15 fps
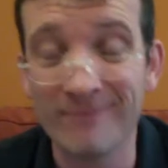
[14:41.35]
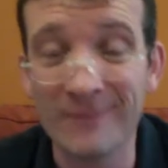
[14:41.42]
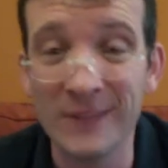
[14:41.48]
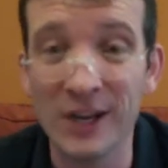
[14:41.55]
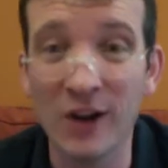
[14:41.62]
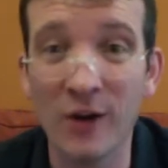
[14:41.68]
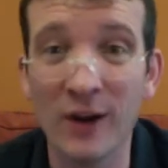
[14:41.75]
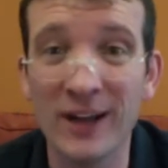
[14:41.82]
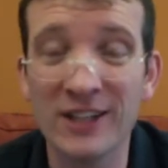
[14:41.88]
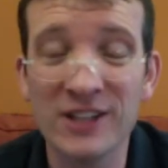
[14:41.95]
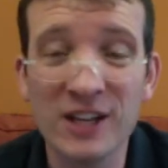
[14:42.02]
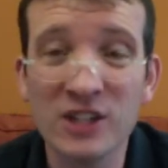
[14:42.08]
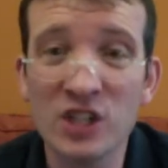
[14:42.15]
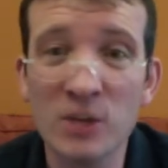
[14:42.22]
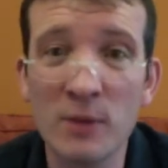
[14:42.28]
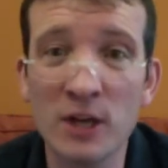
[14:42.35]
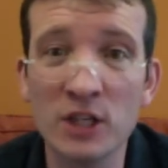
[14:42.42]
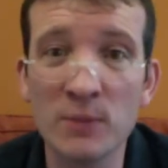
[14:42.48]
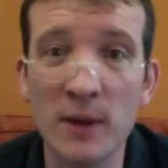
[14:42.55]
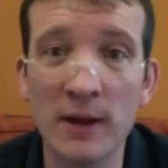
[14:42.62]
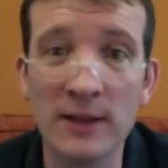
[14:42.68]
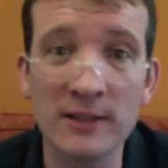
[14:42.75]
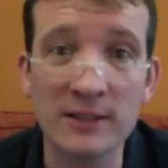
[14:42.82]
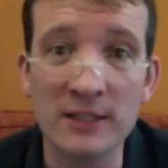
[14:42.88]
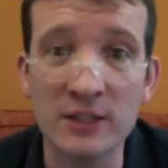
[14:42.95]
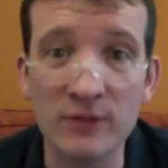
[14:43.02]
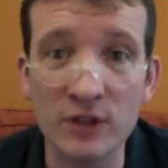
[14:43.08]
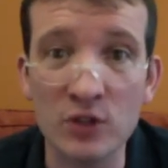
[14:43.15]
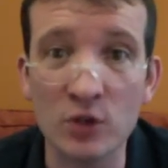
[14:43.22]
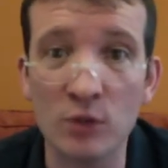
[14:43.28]
And it's not so much about his
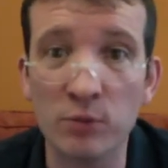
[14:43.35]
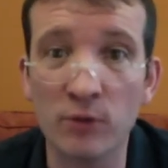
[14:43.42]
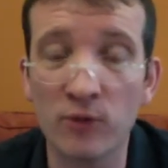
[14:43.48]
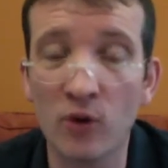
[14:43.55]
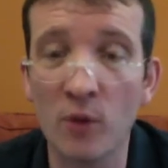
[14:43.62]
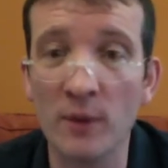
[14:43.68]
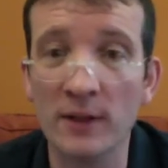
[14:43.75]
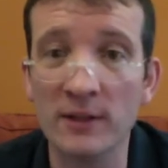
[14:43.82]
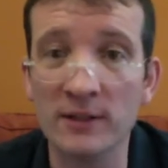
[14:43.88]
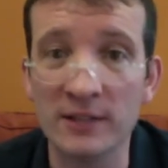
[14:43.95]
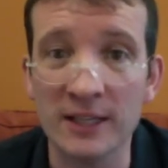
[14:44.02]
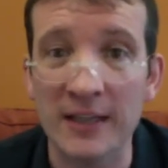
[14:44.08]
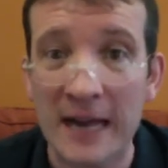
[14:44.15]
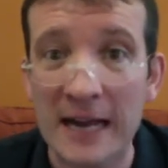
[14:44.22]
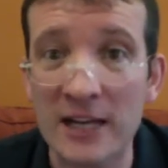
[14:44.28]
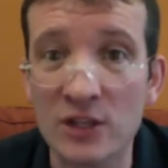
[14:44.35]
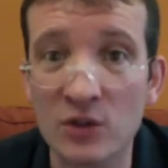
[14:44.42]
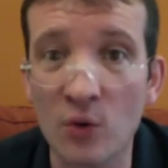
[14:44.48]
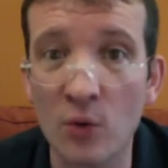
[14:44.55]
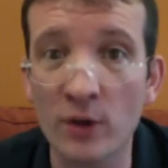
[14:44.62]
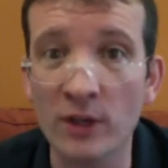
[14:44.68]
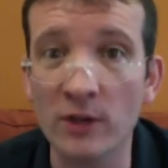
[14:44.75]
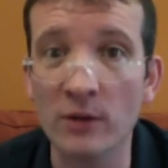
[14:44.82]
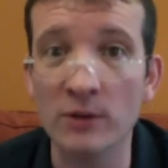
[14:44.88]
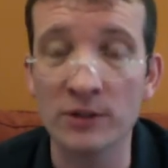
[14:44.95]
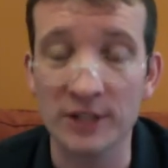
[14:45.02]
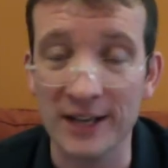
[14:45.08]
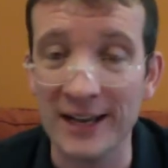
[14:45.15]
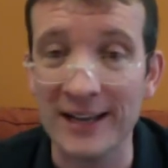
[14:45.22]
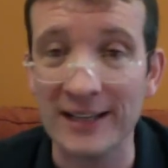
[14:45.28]
individual performance. Did I score any goals?
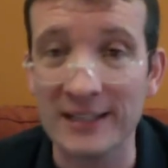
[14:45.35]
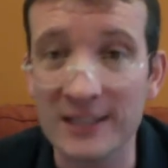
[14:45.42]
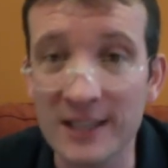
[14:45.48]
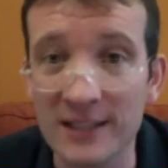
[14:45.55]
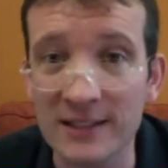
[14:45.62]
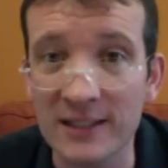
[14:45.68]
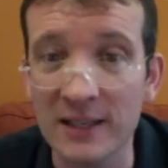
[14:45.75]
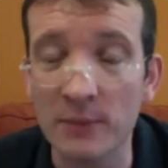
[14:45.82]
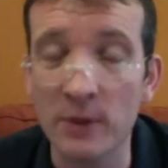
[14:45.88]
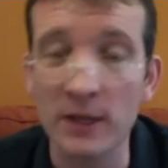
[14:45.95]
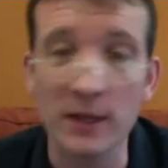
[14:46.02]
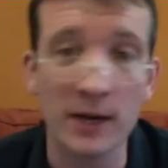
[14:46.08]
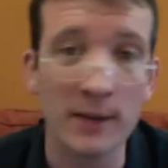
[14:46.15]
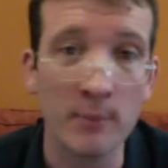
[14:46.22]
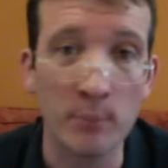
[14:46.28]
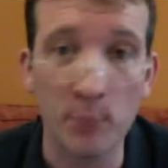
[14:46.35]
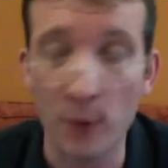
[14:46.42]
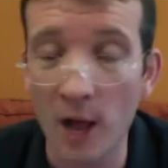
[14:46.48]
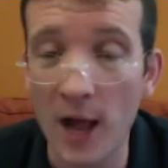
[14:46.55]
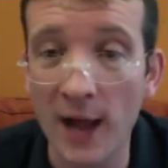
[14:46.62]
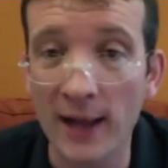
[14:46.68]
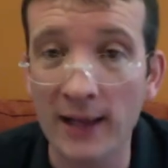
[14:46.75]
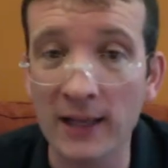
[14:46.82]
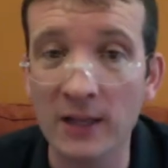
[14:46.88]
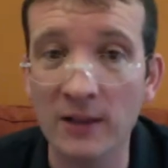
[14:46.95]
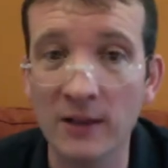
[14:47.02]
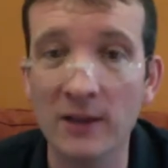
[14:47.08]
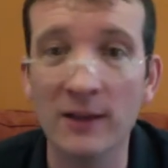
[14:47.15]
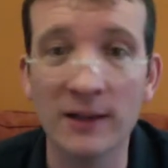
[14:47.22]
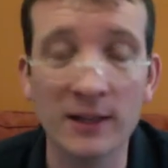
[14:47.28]
Did I assist anybody? Did I block
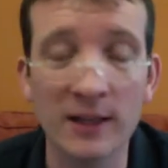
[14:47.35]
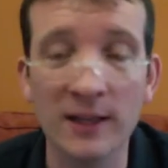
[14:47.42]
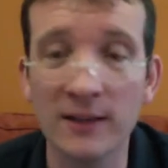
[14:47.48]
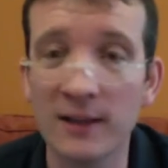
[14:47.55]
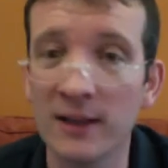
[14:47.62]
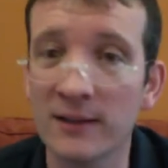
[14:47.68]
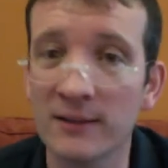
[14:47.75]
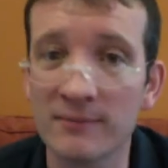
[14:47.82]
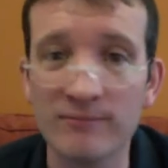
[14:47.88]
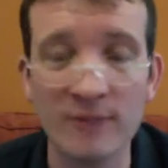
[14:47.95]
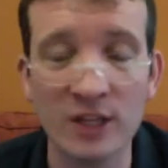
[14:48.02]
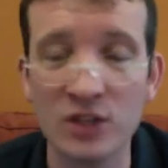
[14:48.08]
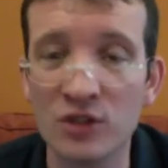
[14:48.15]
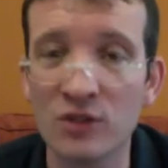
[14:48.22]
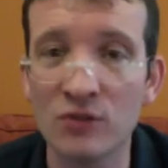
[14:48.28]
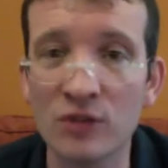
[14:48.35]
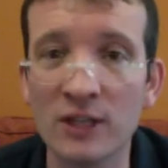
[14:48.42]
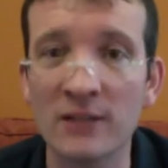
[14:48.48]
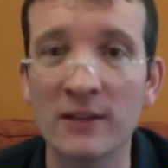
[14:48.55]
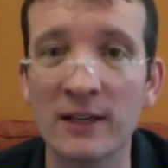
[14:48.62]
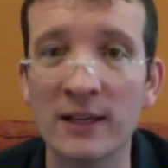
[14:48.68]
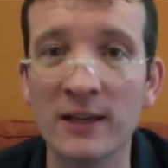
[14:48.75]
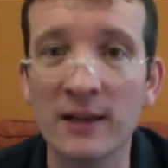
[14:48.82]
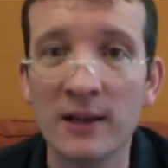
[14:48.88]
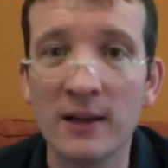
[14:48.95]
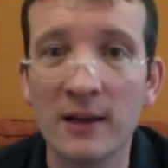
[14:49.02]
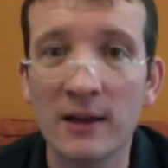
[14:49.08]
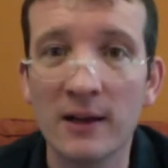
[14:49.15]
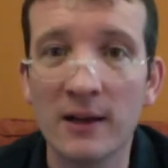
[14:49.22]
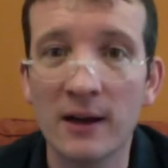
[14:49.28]
anything? It's strictly,
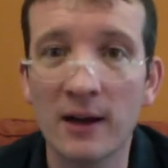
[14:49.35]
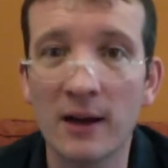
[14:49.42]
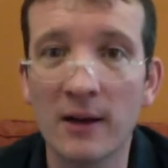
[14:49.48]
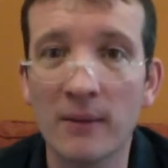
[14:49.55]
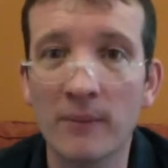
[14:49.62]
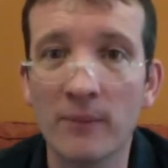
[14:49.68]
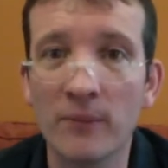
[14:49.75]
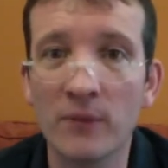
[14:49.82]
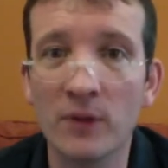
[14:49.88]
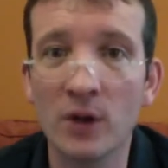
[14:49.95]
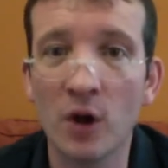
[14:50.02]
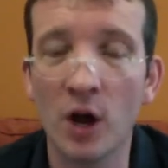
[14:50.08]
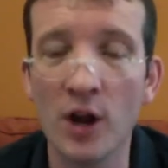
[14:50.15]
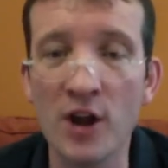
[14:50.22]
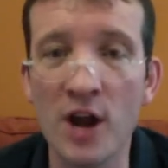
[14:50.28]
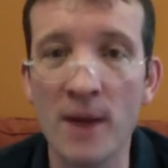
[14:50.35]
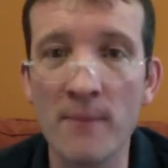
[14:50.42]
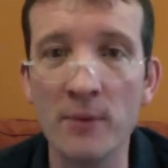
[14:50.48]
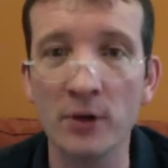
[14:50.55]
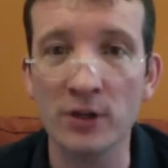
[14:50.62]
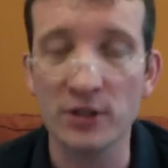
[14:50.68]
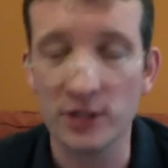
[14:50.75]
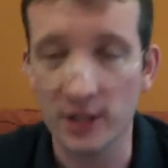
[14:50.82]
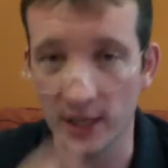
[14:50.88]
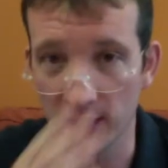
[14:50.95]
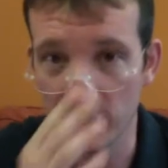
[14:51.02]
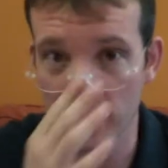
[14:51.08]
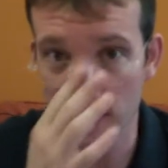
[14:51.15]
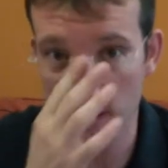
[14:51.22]
a numbers thing.